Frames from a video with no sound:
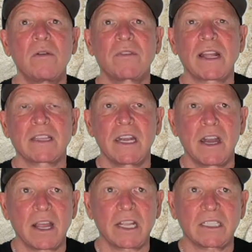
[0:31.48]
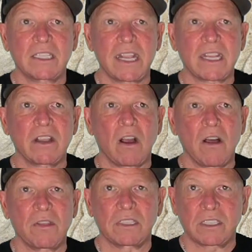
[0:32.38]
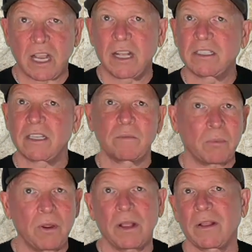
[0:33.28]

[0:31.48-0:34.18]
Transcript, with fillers: We've got the Nuggets taking on the Suns, and boy,